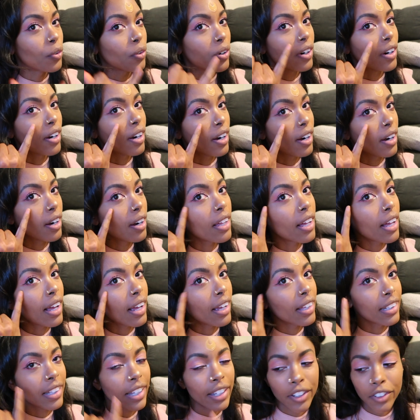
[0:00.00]
for the
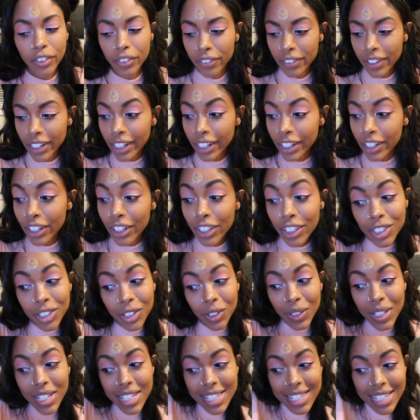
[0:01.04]
highlight over here.
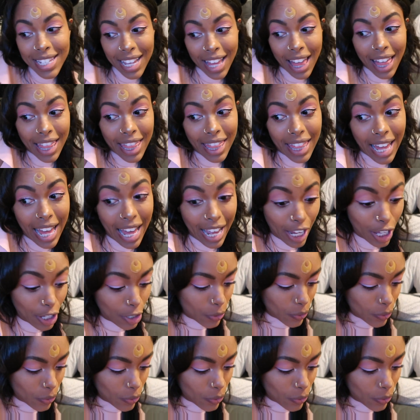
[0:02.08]
So let's see how that